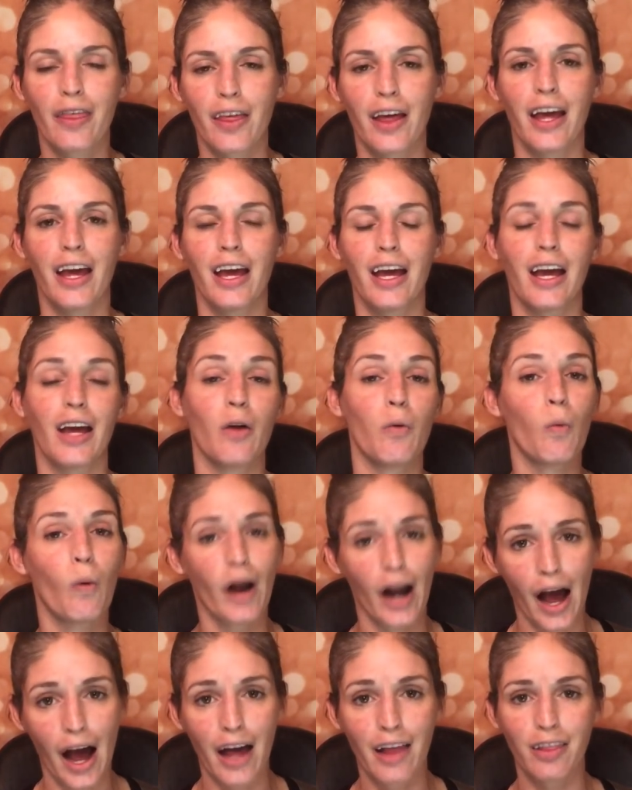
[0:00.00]
thing and
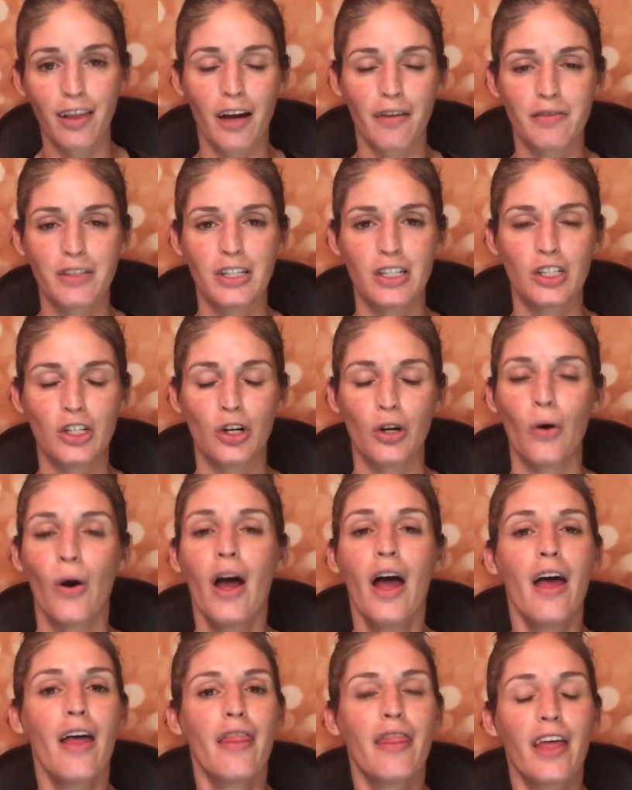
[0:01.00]
what I love to do
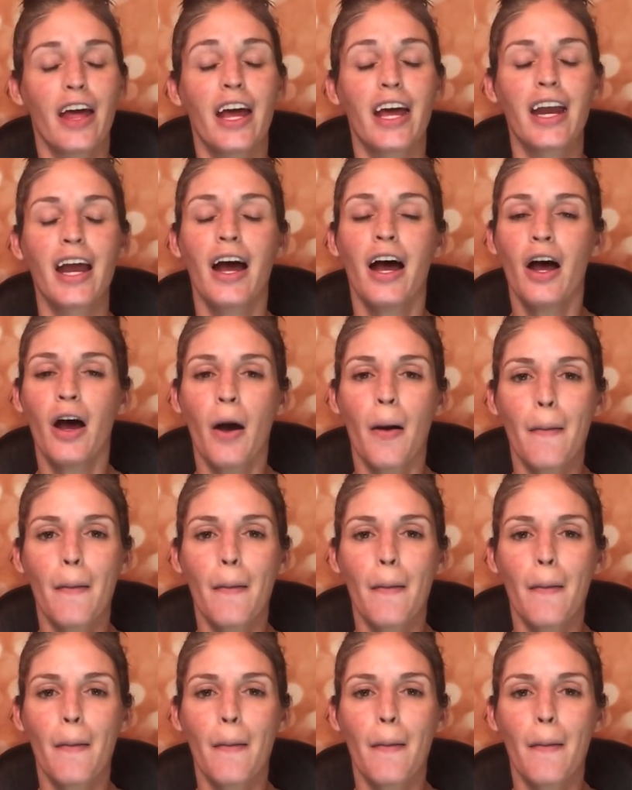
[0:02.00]
than